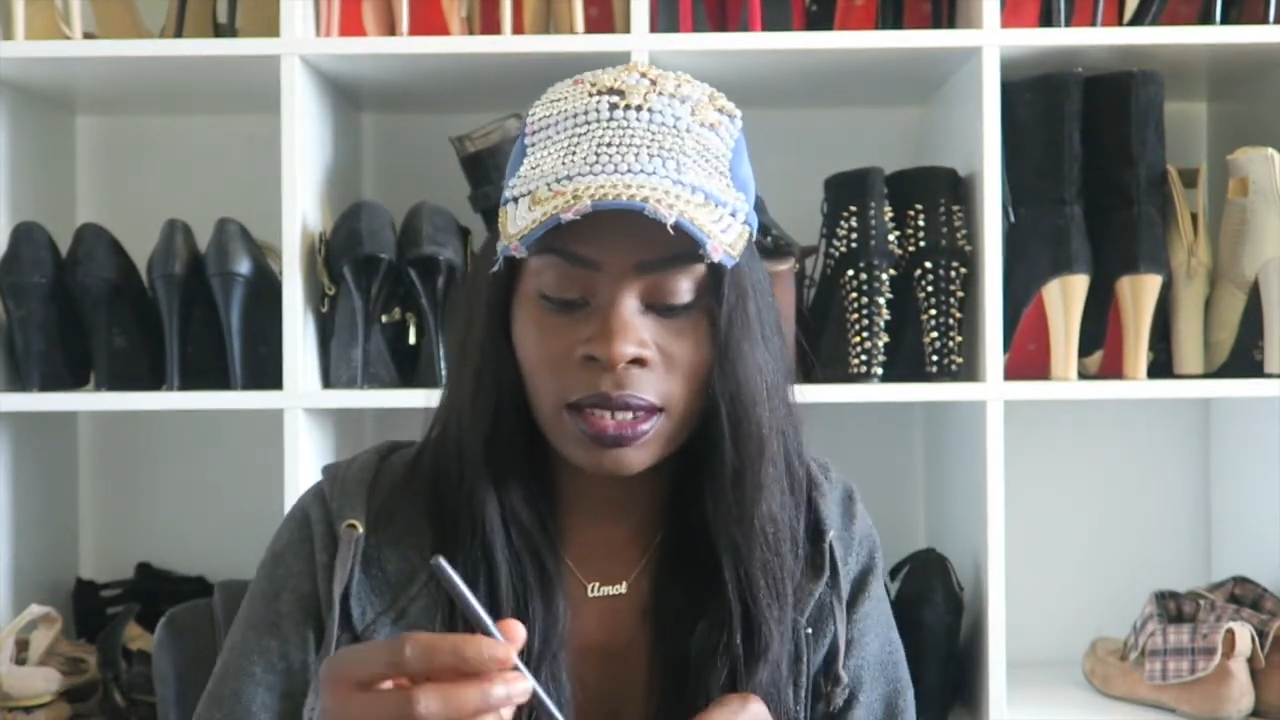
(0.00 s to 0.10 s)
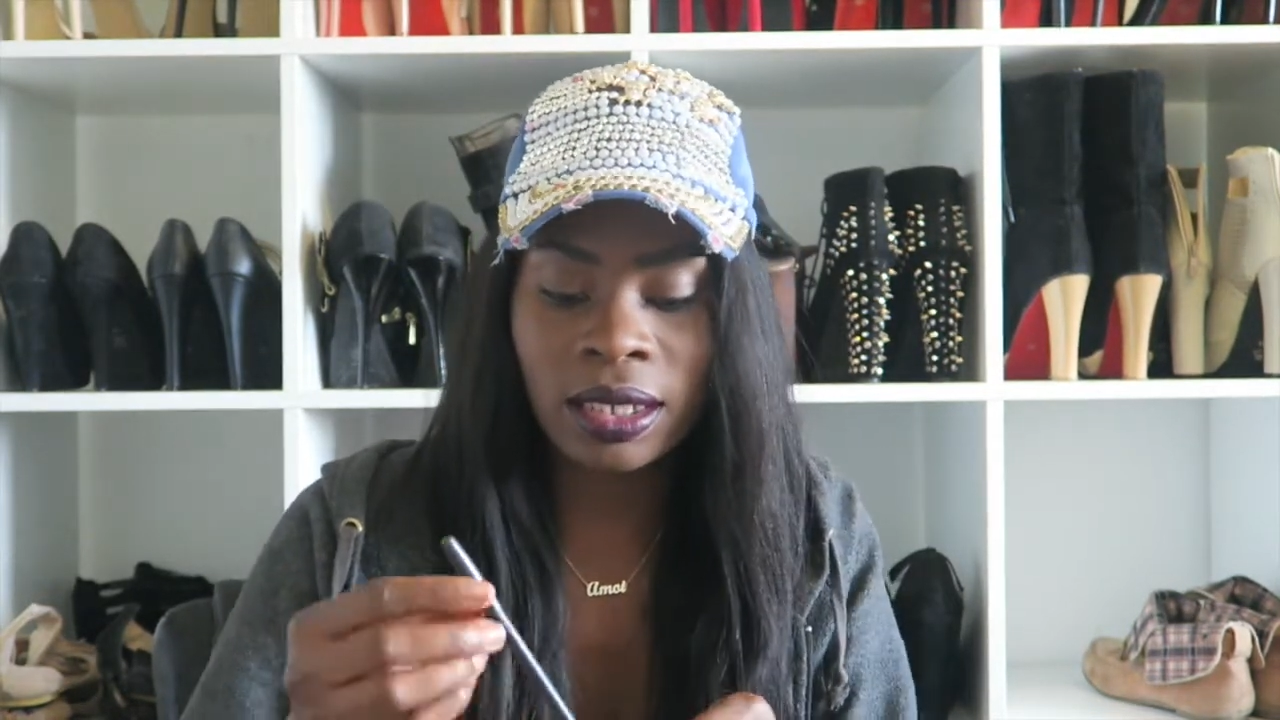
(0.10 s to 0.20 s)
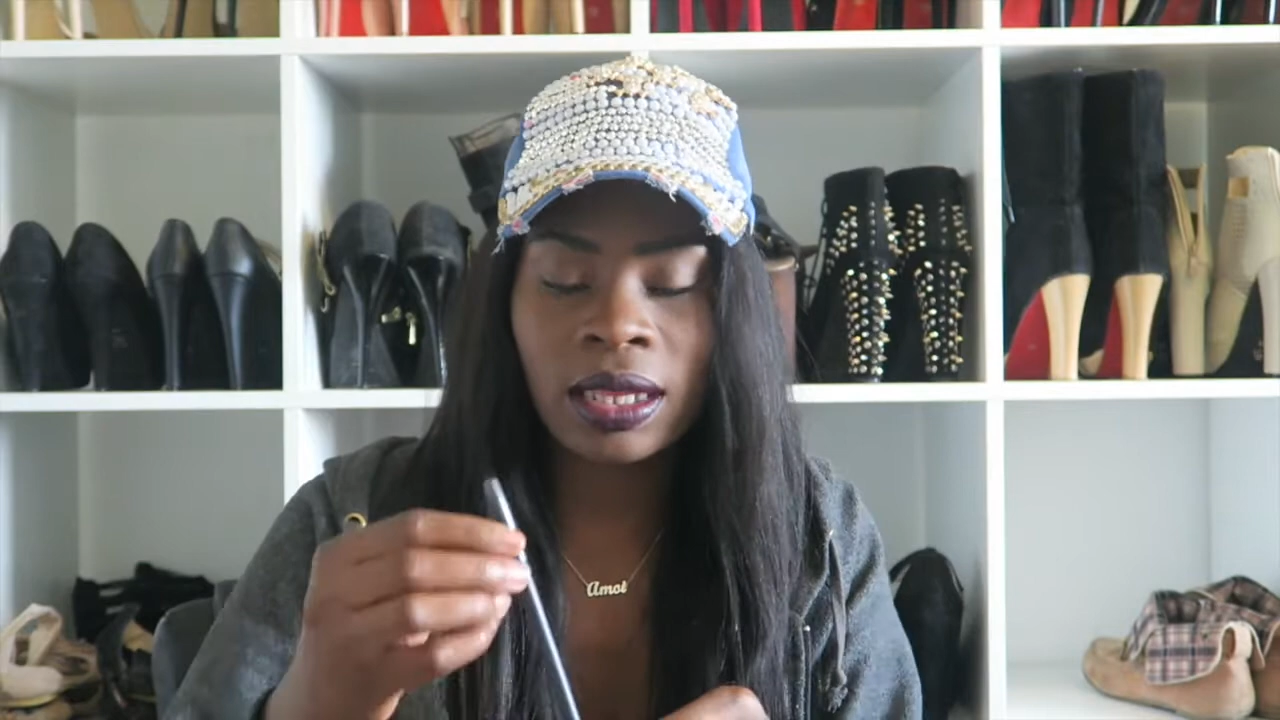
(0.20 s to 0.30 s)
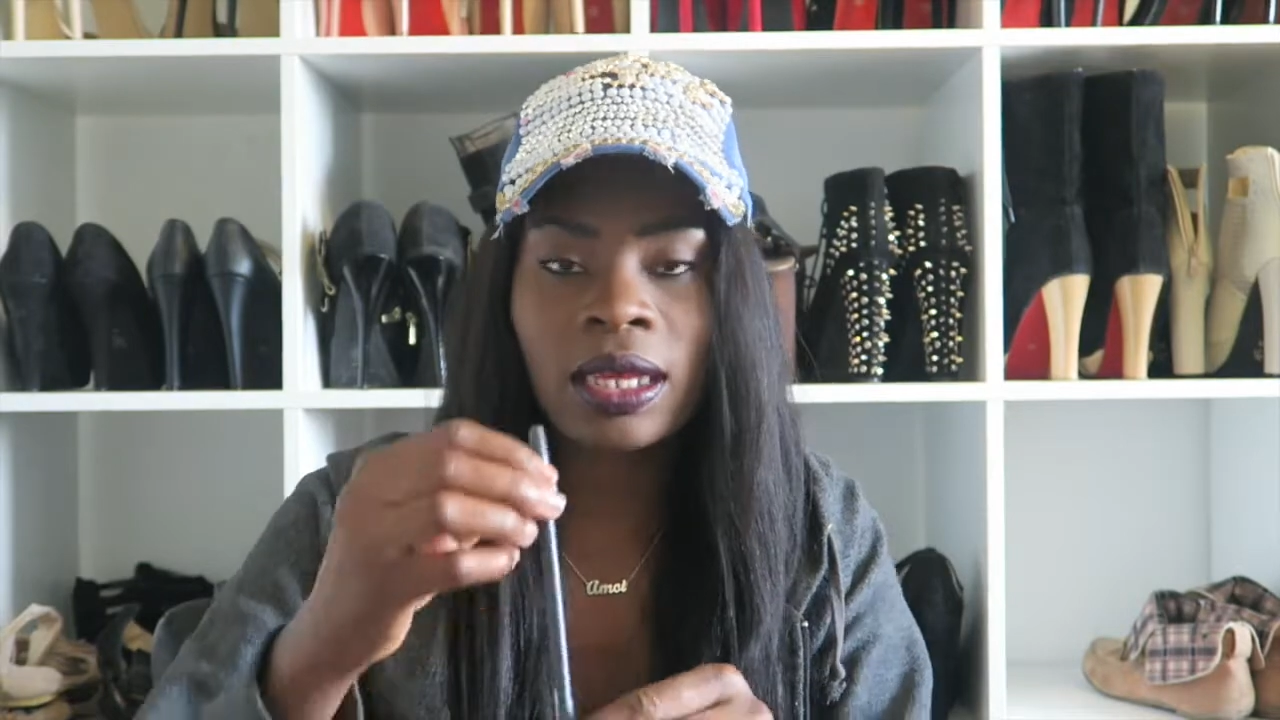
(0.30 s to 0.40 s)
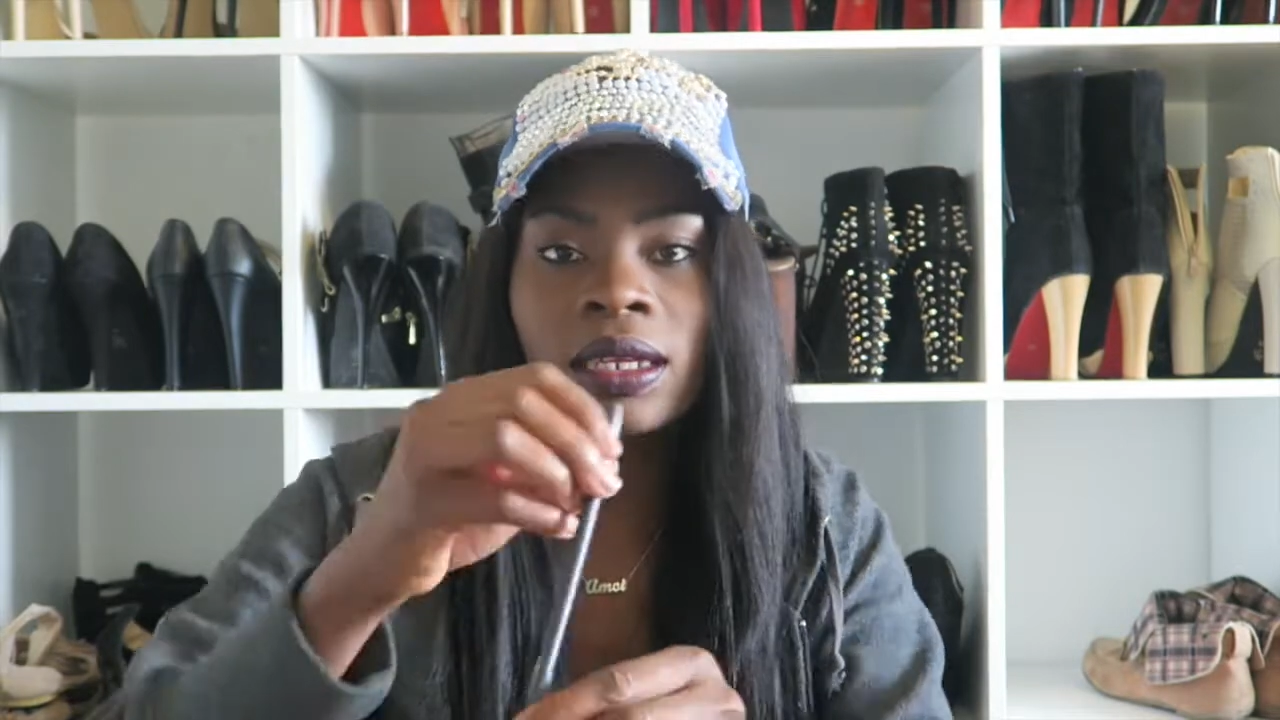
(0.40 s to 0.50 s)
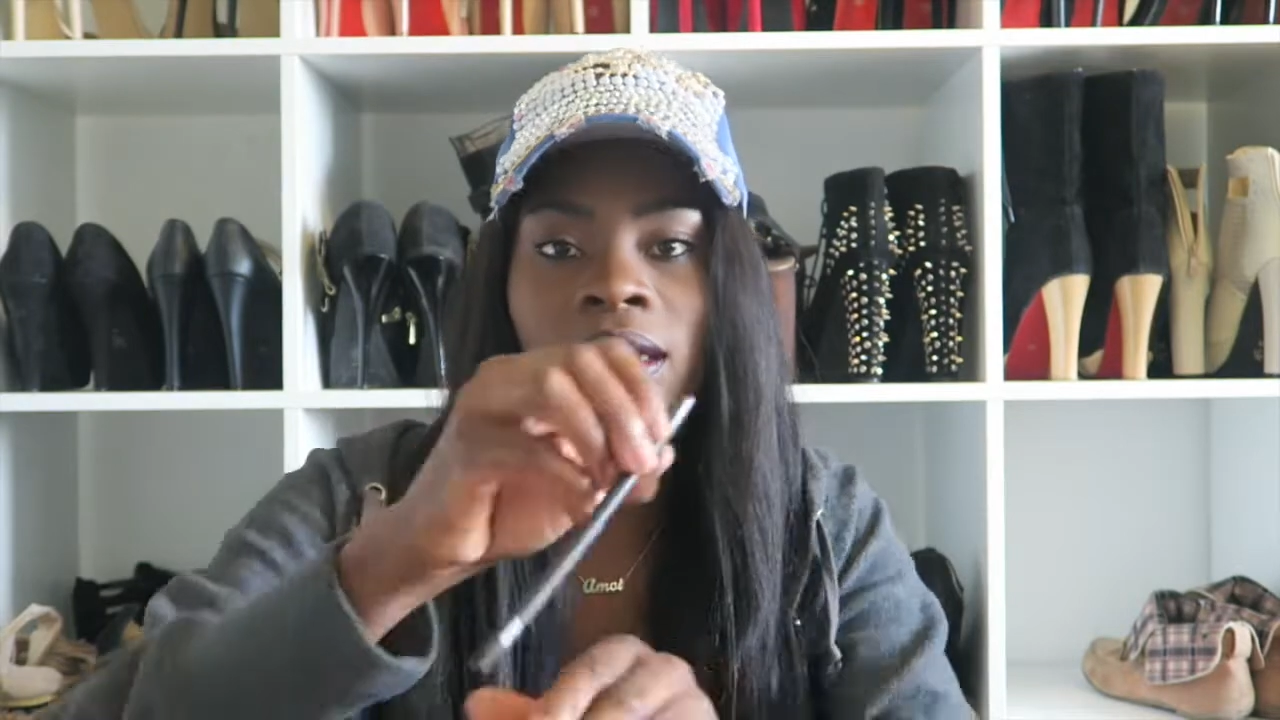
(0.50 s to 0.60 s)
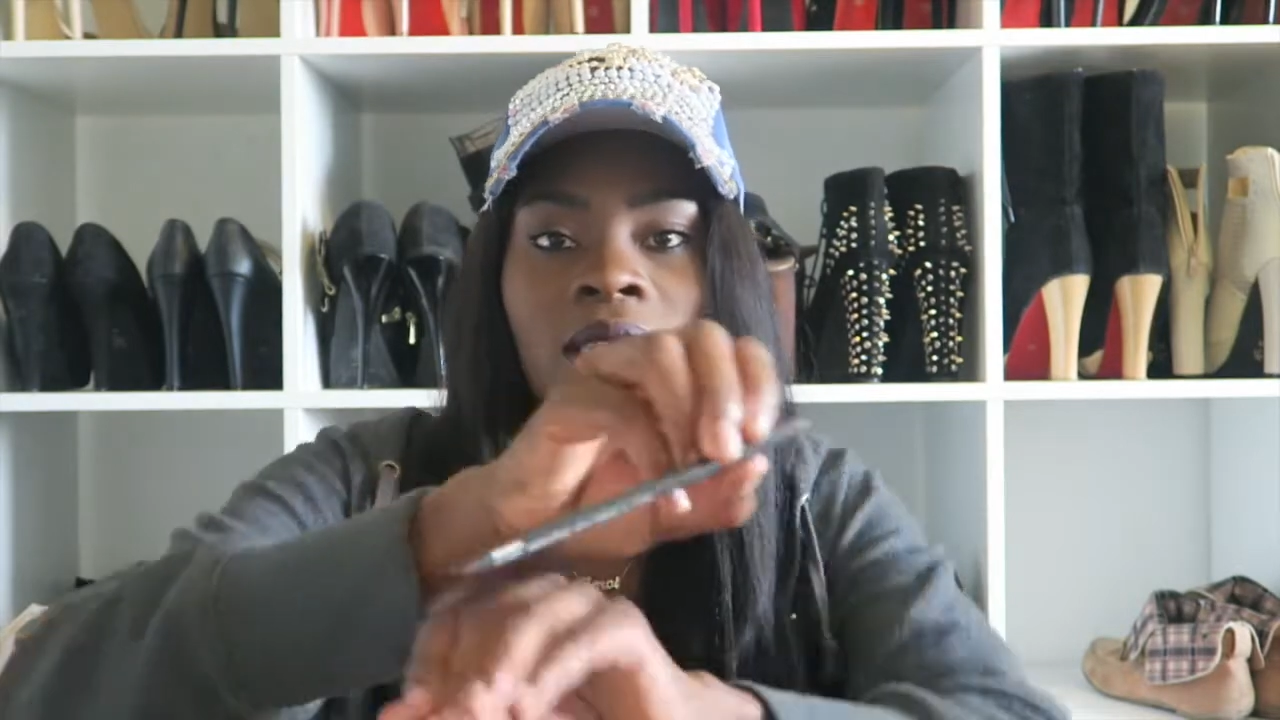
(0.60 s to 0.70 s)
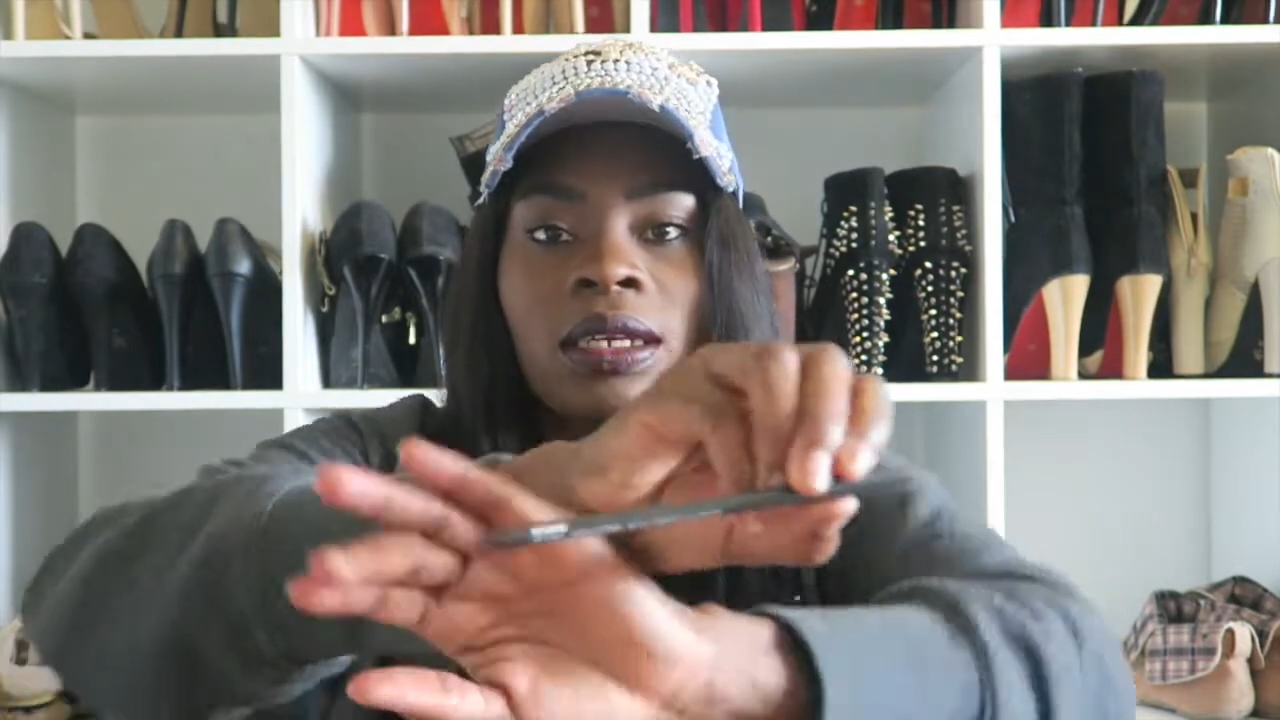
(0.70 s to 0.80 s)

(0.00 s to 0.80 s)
see that?